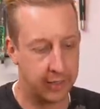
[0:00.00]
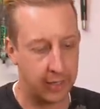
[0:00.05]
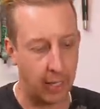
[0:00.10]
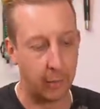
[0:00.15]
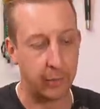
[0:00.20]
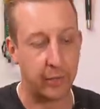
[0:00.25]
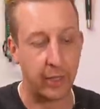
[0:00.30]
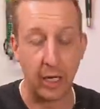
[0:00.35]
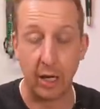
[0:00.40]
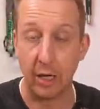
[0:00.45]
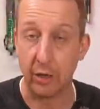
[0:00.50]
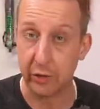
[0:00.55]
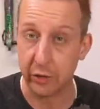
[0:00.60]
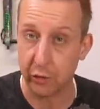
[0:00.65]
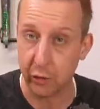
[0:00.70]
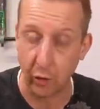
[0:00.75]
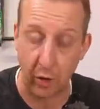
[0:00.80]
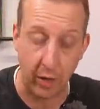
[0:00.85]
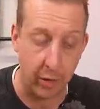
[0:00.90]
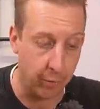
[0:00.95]
Now with the
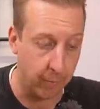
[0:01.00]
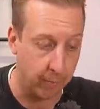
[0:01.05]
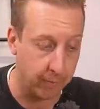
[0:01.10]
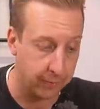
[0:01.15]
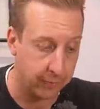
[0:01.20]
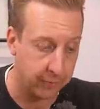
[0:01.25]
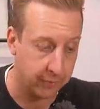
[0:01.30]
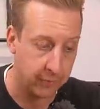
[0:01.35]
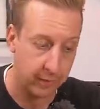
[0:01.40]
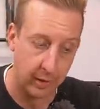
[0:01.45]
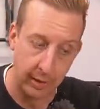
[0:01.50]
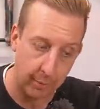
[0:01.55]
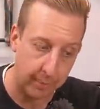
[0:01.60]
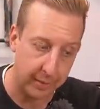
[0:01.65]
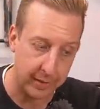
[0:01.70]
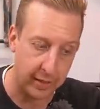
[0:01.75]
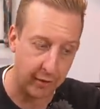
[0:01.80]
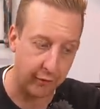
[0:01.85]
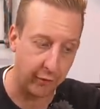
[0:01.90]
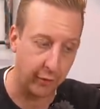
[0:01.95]
Lux Trail, a little
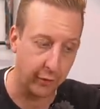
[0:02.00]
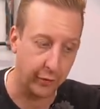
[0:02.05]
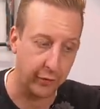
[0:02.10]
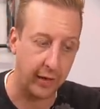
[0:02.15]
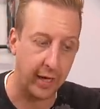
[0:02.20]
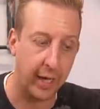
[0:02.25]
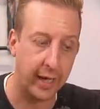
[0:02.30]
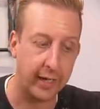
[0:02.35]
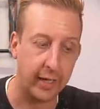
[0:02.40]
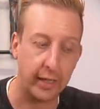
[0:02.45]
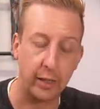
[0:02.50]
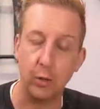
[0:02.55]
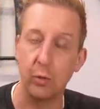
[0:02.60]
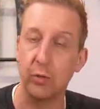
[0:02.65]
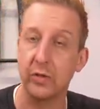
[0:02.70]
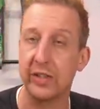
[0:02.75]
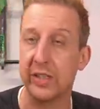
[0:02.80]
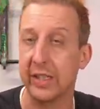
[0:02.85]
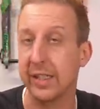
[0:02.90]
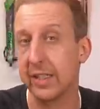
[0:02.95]
bit different. So the head
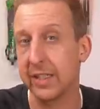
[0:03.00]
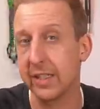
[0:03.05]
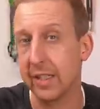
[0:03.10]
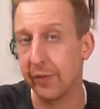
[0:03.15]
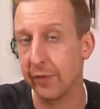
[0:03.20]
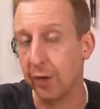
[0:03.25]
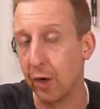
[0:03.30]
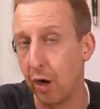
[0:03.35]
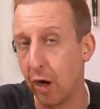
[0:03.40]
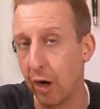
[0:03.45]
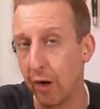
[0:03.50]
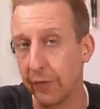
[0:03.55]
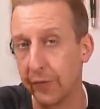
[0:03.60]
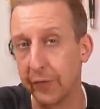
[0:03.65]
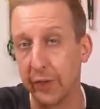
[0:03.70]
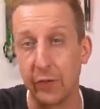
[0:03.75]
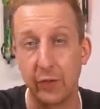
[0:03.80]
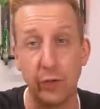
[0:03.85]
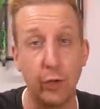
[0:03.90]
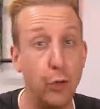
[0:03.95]
angle, sixty-seven and a half,
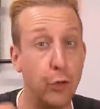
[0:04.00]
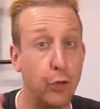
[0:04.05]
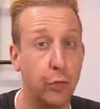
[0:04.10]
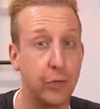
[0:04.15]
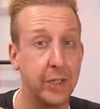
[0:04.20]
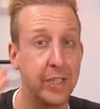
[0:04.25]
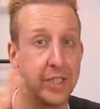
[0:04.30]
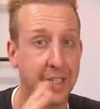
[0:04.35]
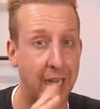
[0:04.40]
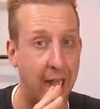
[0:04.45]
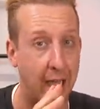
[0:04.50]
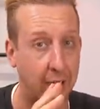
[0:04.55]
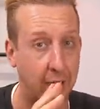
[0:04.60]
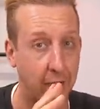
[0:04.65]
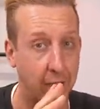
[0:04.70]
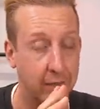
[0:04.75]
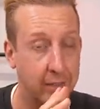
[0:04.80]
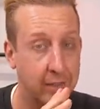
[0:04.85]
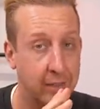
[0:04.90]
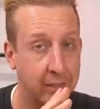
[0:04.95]
so it's two degrees
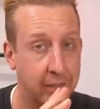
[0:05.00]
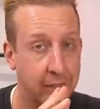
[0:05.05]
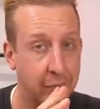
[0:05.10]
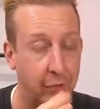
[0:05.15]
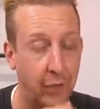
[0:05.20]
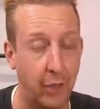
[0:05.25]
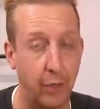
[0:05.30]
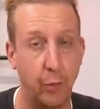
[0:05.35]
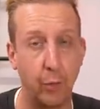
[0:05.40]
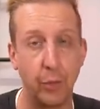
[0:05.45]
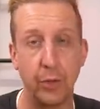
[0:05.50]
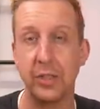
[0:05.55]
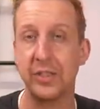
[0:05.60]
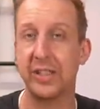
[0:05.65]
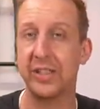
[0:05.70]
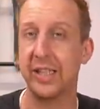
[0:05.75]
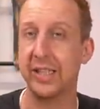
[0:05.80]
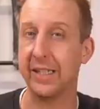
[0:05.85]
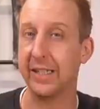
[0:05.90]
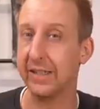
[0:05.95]
slacker. So although
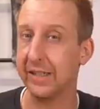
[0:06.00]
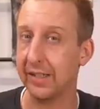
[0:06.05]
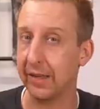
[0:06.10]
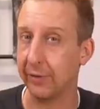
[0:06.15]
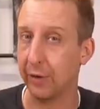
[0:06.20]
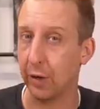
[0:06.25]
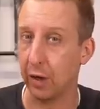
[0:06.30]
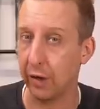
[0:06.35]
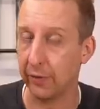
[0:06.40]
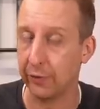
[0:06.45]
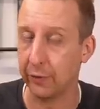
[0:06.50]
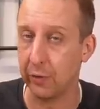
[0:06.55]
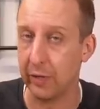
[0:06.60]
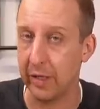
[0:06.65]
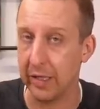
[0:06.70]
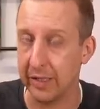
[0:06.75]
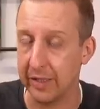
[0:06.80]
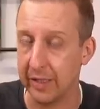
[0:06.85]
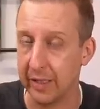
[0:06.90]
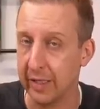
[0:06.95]
sixty-seven and a half
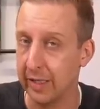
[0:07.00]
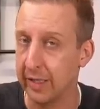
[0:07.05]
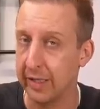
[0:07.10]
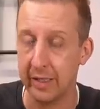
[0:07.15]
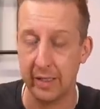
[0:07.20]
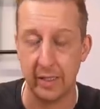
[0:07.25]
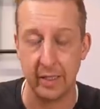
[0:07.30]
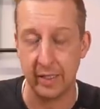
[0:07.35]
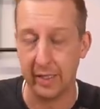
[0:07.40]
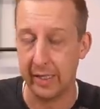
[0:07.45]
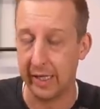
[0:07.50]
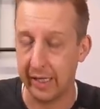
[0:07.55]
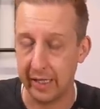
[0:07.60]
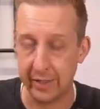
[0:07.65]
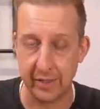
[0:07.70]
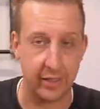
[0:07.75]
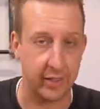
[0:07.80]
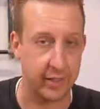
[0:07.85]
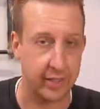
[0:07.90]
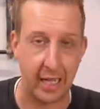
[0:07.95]
degrees
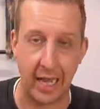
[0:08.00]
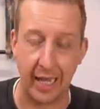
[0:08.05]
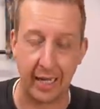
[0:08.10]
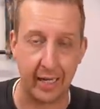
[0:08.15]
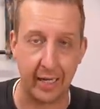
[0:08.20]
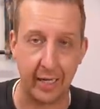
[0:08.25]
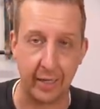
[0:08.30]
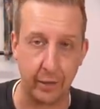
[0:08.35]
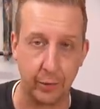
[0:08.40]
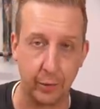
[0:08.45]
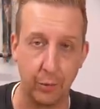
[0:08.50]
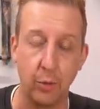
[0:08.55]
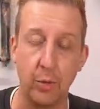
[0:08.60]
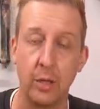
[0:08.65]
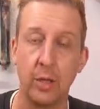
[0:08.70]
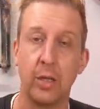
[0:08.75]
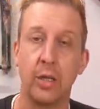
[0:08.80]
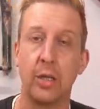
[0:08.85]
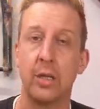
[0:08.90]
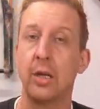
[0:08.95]
isn't a slack head
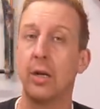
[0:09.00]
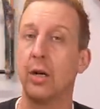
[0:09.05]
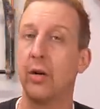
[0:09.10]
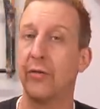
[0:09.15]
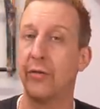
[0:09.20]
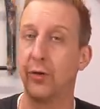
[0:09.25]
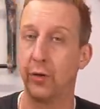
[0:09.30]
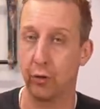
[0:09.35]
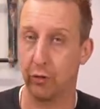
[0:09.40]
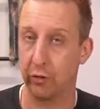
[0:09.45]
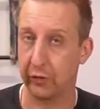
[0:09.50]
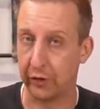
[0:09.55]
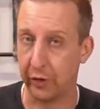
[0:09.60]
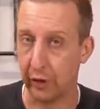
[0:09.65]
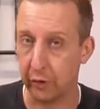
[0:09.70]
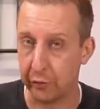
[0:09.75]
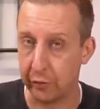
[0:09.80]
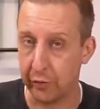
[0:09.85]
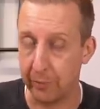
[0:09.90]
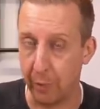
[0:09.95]
angle for a
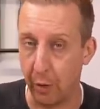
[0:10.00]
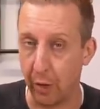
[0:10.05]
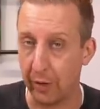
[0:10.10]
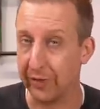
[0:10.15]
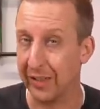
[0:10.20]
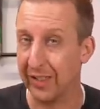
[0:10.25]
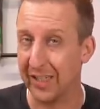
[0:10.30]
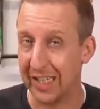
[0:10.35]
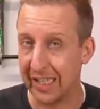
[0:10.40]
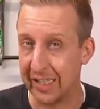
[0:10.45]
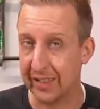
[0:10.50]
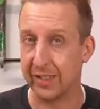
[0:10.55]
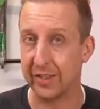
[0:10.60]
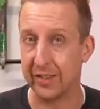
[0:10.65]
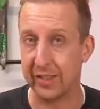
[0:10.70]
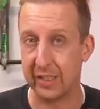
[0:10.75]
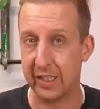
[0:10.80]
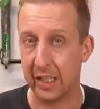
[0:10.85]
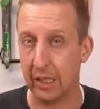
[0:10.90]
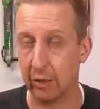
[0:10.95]
cross-country bike, this is
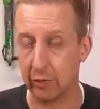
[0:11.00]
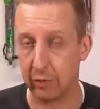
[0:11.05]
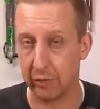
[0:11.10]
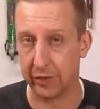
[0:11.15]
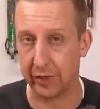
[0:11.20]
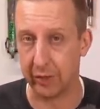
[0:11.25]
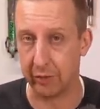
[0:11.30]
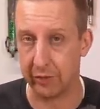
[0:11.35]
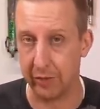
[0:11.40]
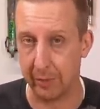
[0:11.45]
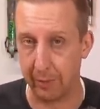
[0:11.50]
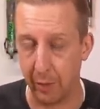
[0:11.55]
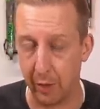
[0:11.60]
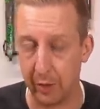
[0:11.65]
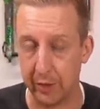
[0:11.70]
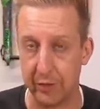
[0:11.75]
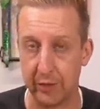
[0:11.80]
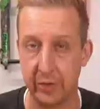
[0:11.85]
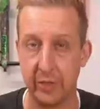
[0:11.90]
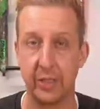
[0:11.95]
still a cross-country
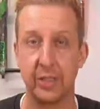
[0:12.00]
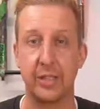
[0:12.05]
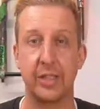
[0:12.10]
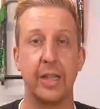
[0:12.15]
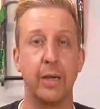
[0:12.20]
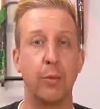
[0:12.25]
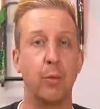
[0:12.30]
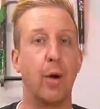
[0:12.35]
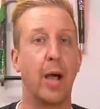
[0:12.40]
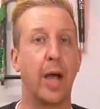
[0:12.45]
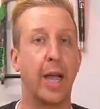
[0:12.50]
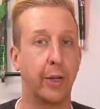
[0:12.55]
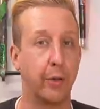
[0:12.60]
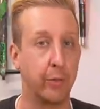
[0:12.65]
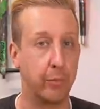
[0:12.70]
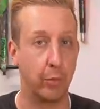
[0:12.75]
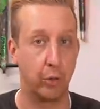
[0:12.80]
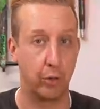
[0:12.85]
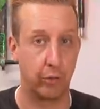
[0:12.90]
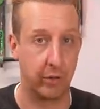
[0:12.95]
bike, just it will
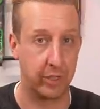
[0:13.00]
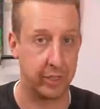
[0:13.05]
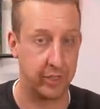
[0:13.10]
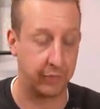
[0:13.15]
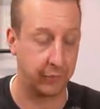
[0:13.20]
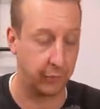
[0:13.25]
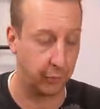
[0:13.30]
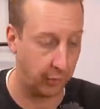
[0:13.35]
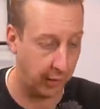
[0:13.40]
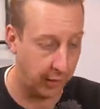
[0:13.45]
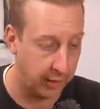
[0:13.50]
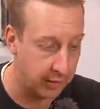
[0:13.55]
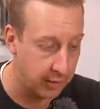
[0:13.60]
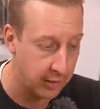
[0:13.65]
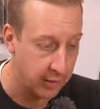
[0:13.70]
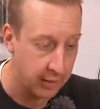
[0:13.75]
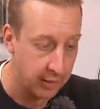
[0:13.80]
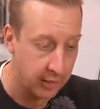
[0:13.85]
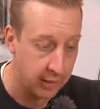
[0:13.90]
handle more aggressive terrain.